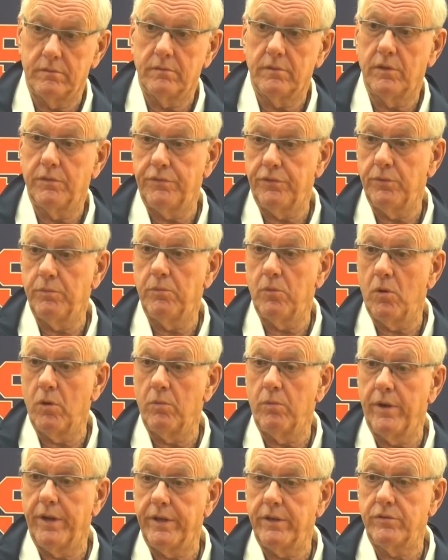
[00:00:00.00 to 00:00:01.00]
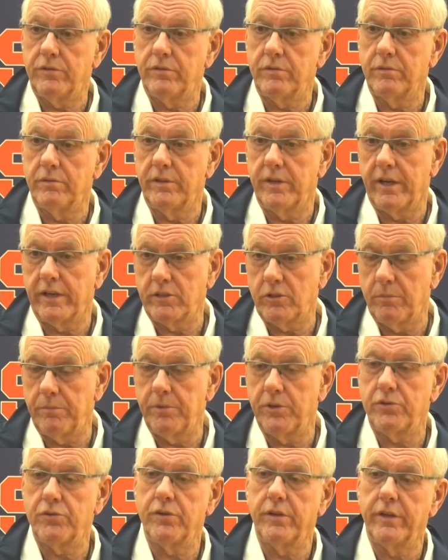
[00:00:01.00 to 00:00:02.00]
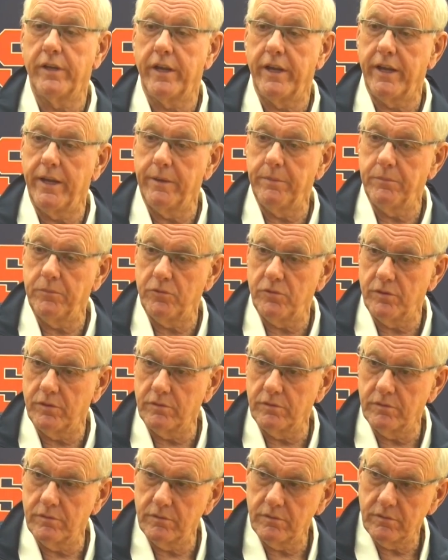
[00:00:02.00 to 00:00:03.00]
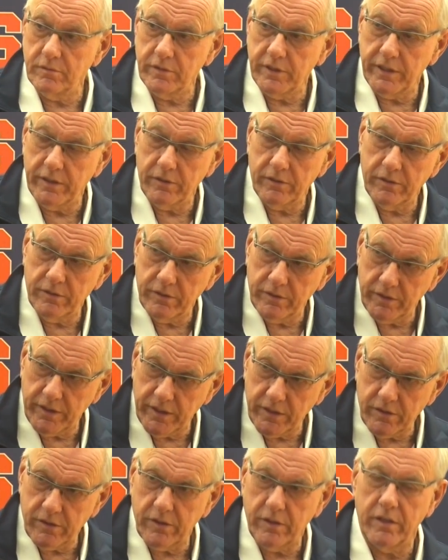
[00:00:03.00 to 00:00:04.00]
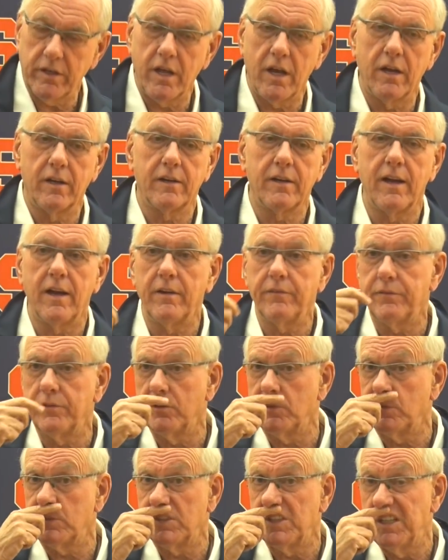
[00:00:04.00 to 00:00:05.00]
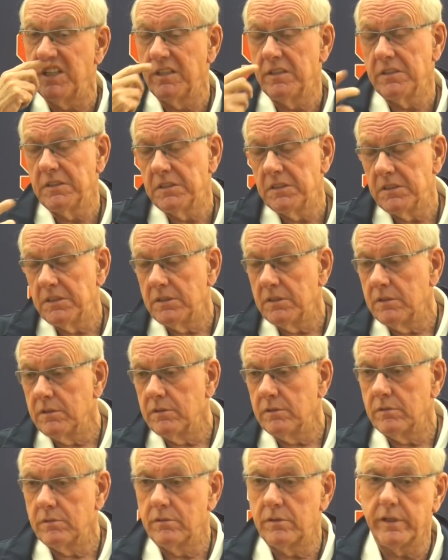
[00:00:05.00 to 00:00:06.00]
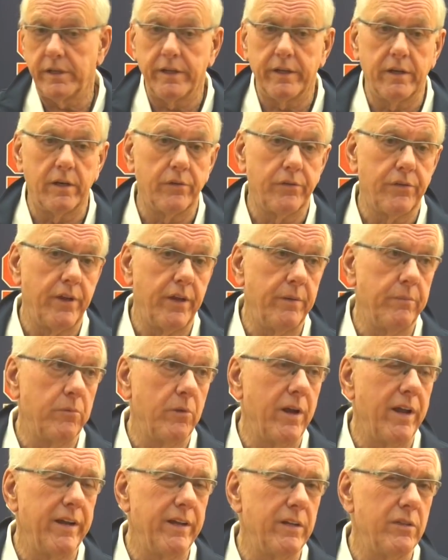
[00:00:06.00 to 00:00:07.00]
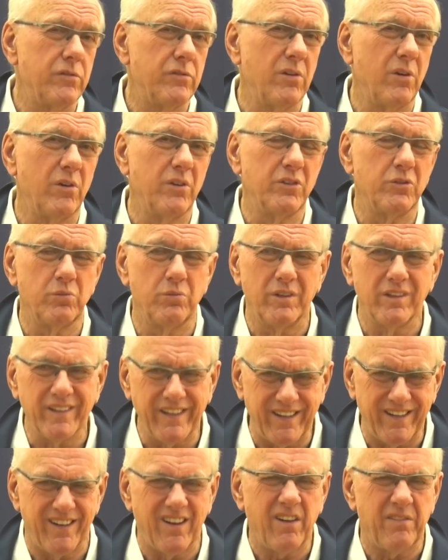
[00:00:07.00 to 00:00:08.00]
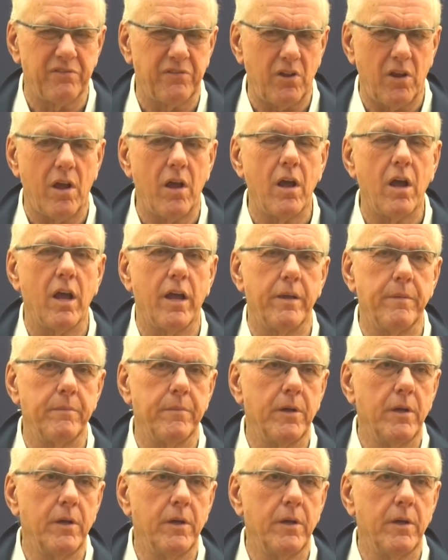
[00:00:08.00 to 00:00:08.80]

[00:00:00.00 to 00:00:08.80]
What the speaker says: a few more weeks with exhibition games and getting into the non-conference to get our team ready. So it's really enough time.